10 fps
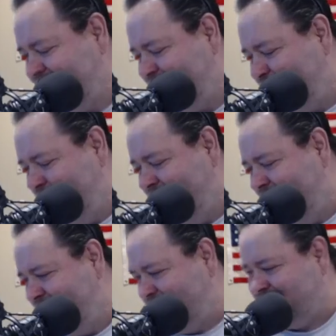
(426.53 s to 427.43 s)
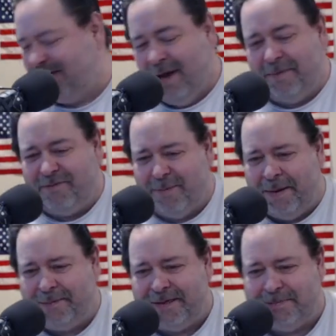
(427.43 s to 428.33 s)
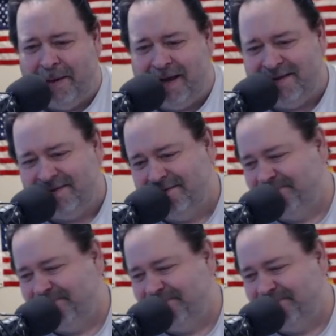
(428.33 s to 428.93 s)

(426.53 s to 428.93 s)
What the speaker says: putting interventions on me for pumpkin spice.